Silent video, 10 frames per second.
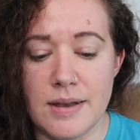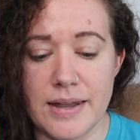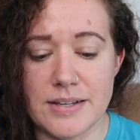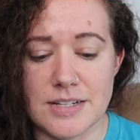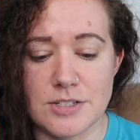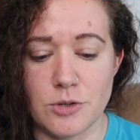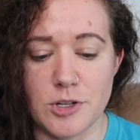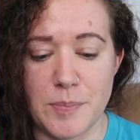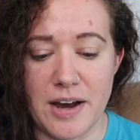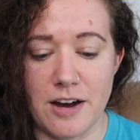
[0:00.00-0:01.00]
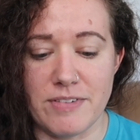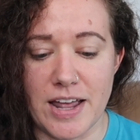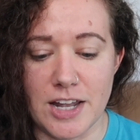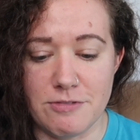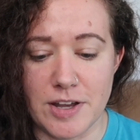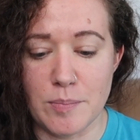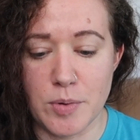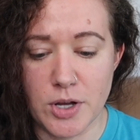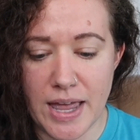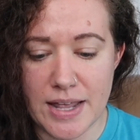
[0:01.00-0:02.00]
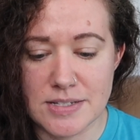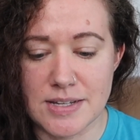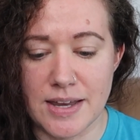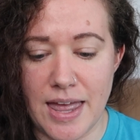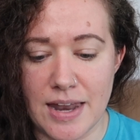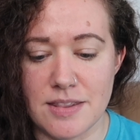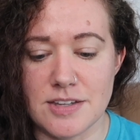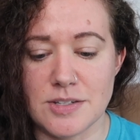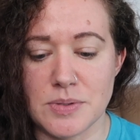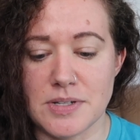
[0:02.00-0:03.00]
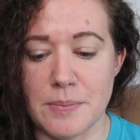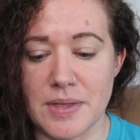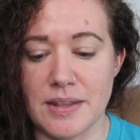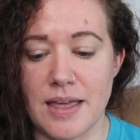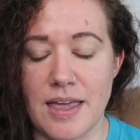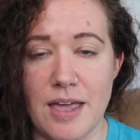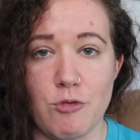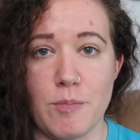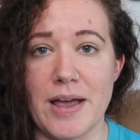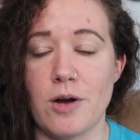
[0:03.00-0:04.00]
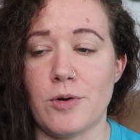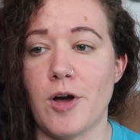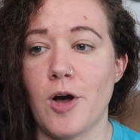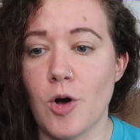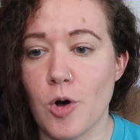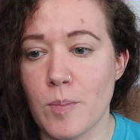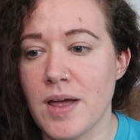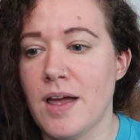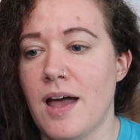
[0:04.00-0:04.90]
Next, I sold a pair of elephant bookends. Again, this was something that came from my own home.